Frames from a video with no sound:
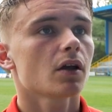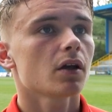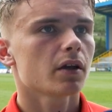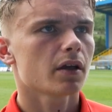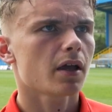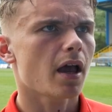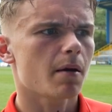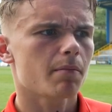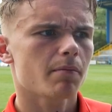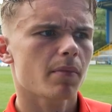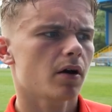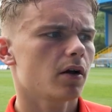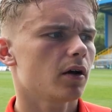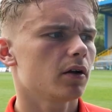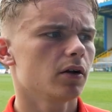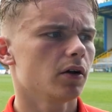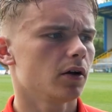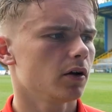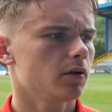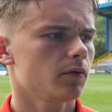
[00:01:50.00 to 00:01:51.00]
Yeah,
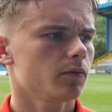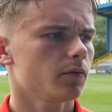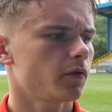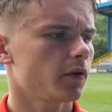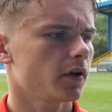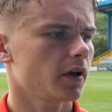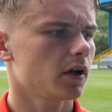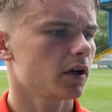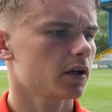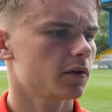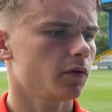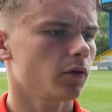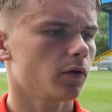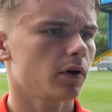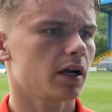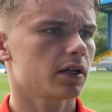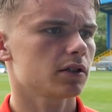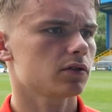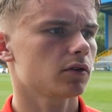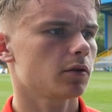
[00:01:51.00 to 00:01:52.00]
look, I think us 4
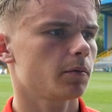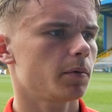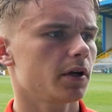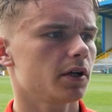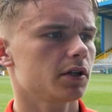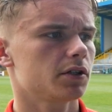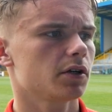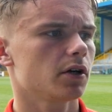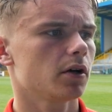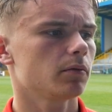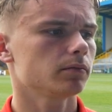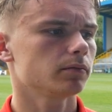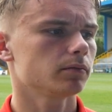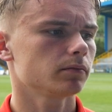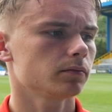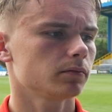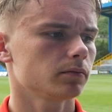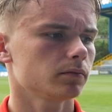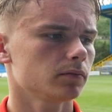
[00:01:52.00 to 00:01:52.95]
lads on the pitch, I